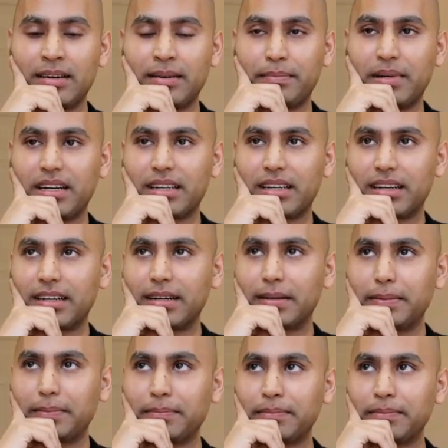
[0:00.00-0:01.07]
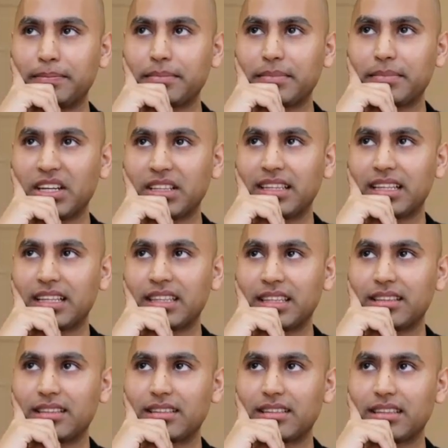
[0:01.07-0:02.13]
But not that
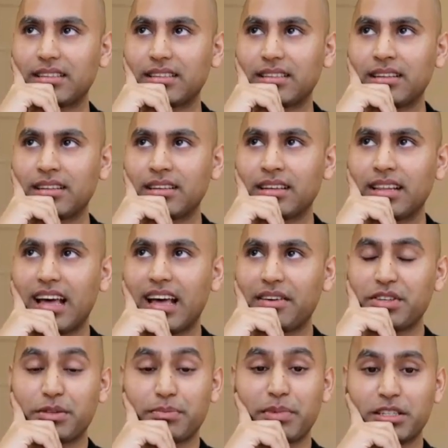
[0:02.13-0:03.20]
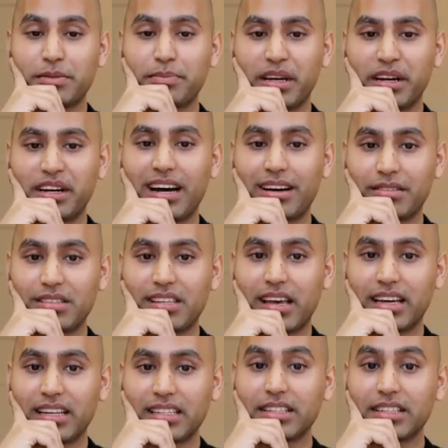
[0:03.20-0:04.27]
life is much better
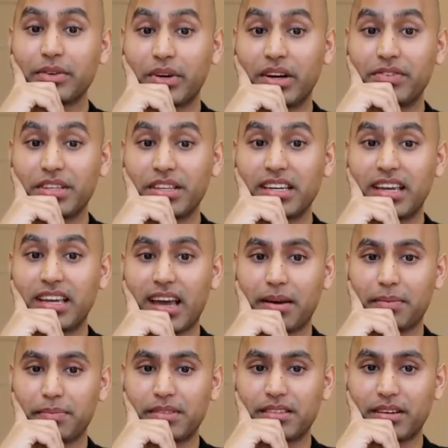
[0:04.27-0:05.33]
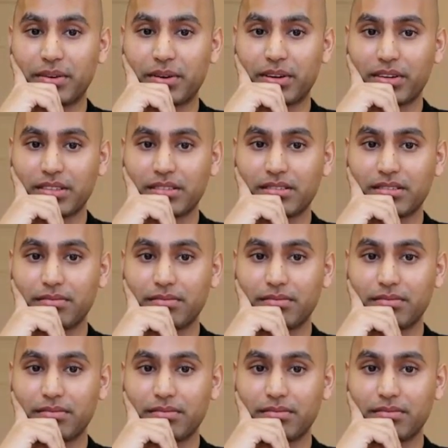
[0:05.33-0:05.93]
outside in the refugee camps across